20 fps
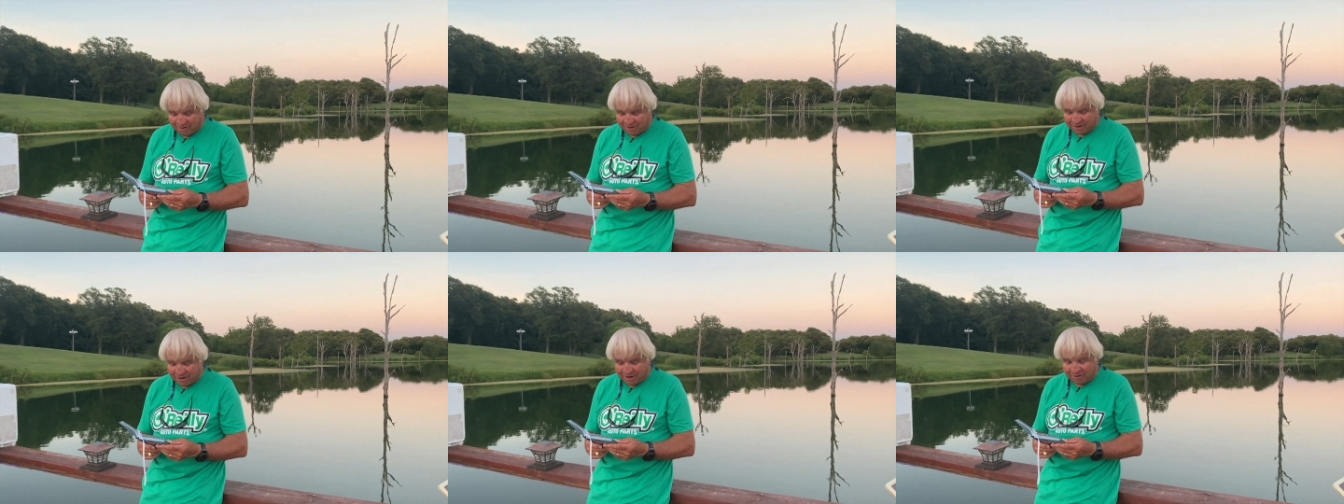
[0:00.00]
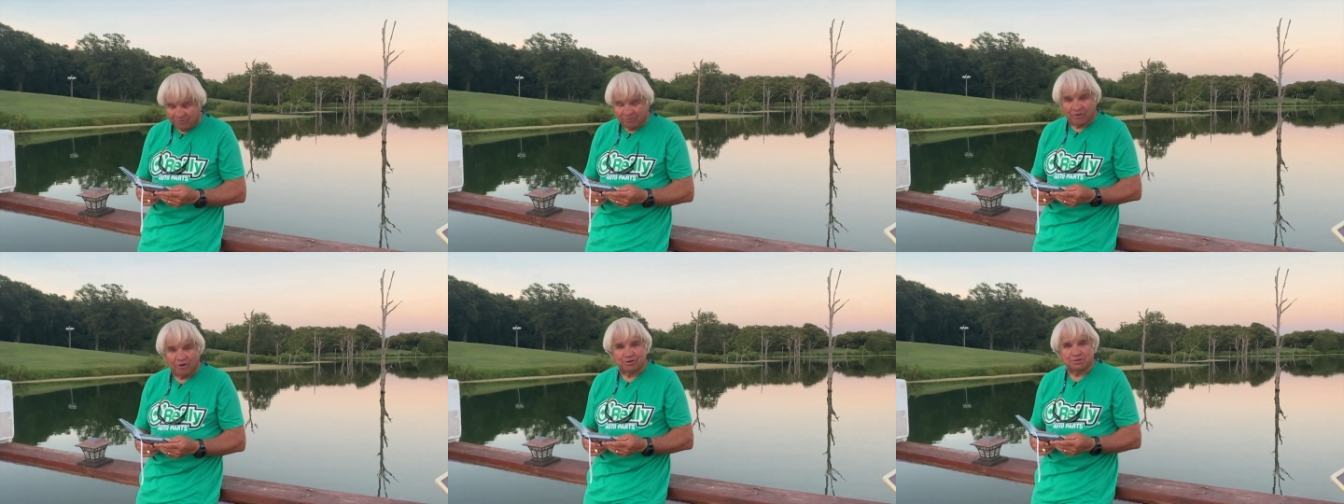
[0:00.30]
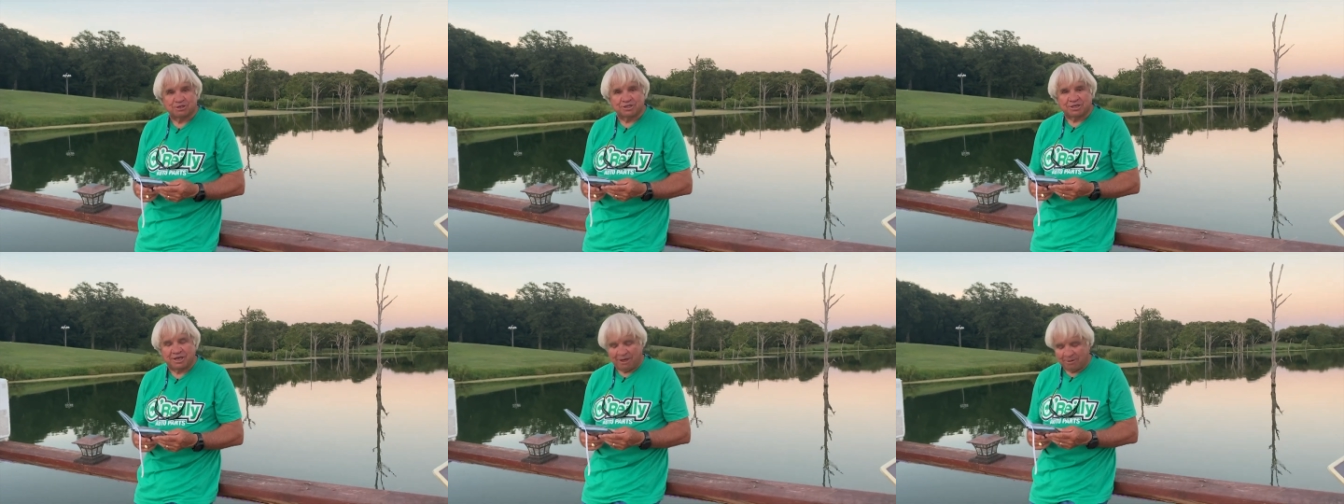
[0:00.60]
looking at
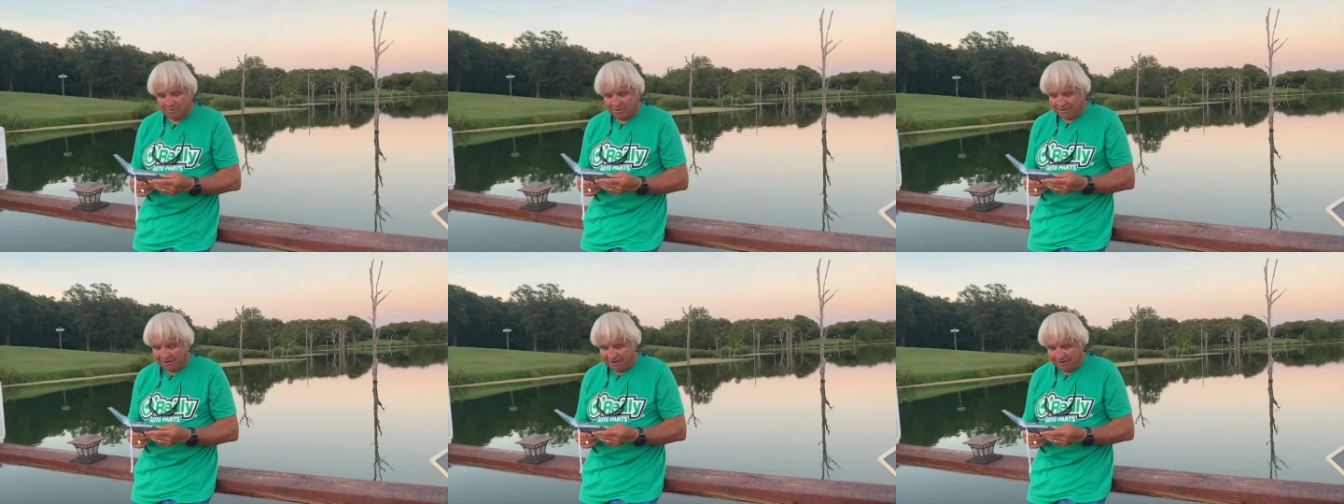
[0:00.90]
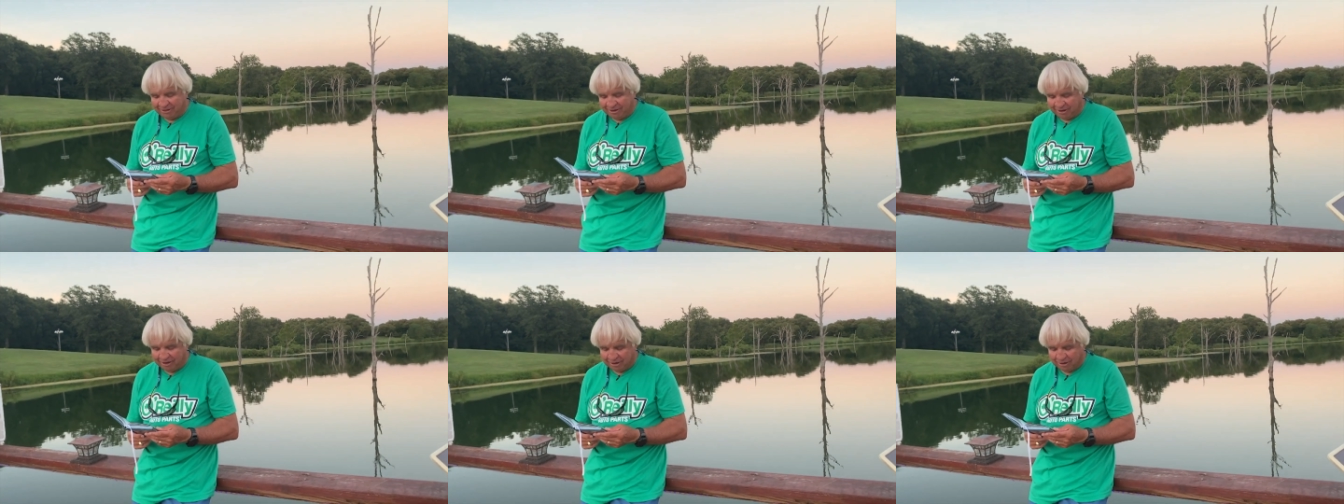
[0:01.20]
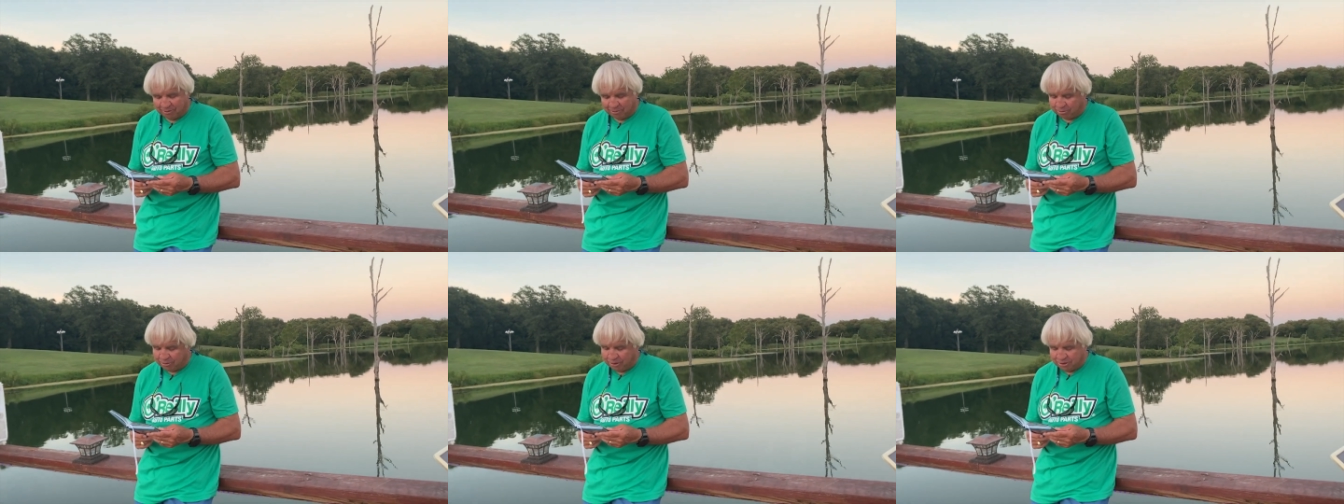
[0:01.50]
First Timothy, the
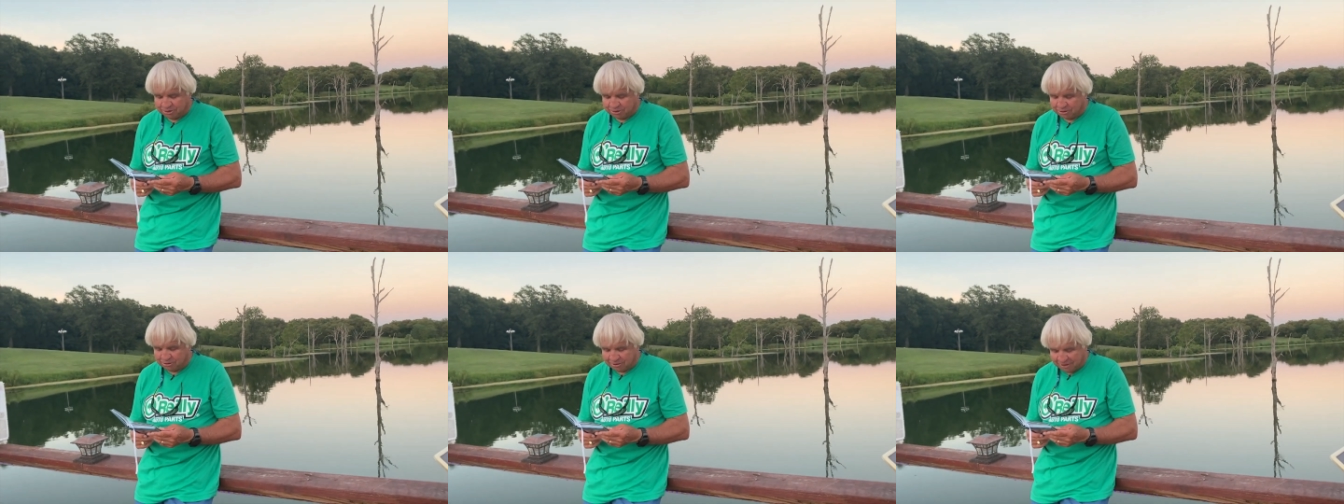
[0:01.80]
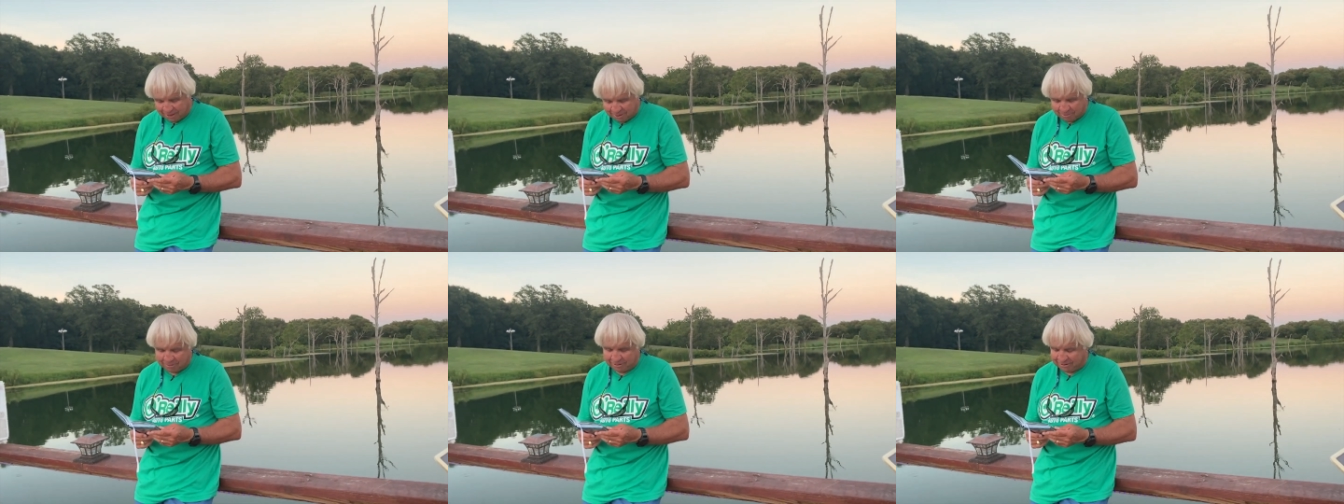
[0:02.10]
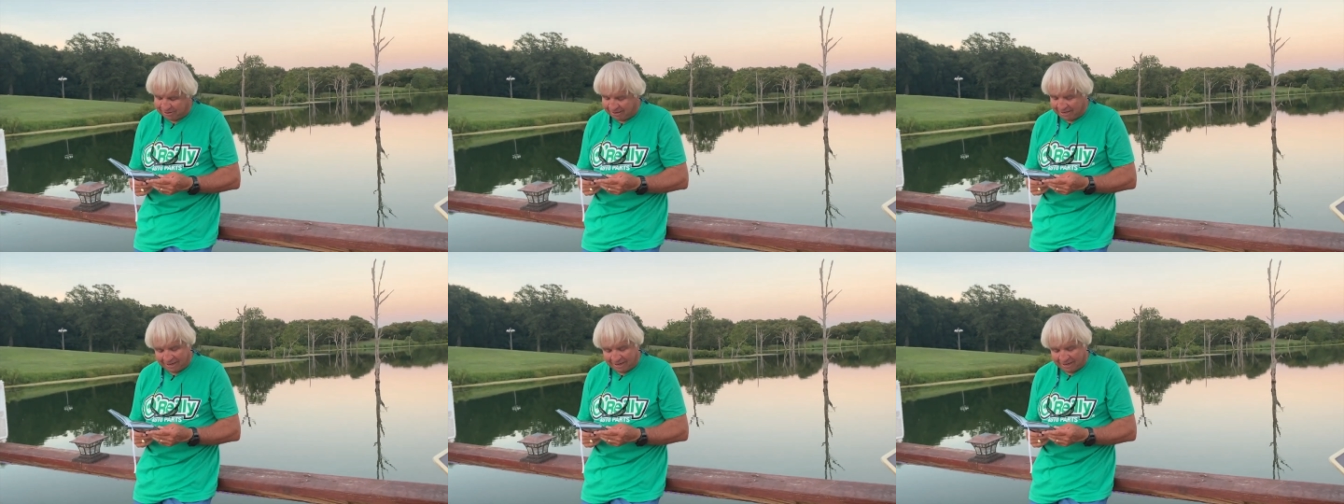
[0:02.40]
young preacher Timothy.